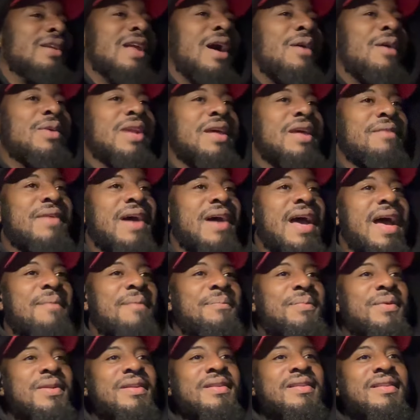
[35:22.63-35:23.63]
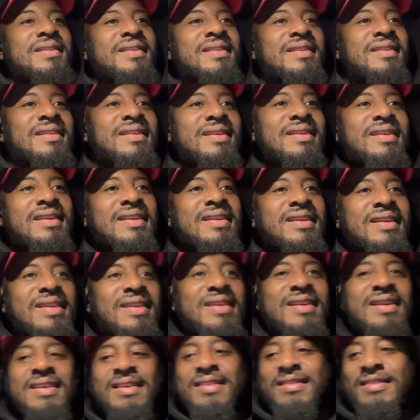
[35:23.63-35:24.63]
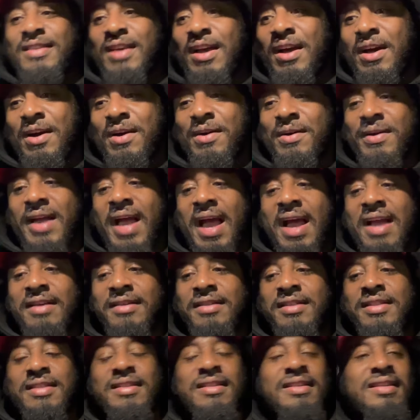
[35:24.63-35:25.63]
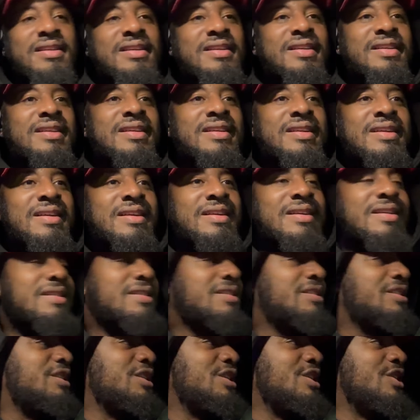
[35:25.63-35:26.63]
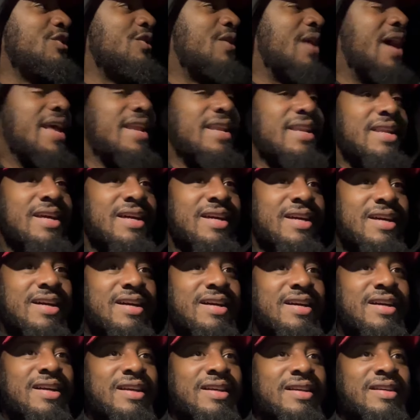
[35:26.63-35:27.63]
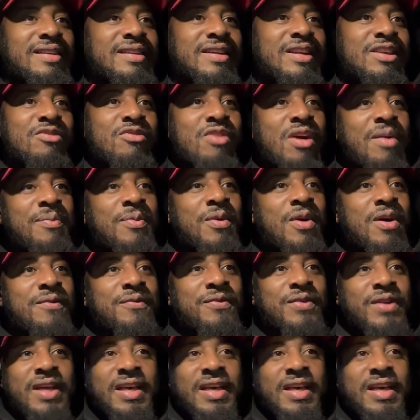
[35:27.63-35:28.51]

that would ever happen. So, guys, see you at the, the drop-off for the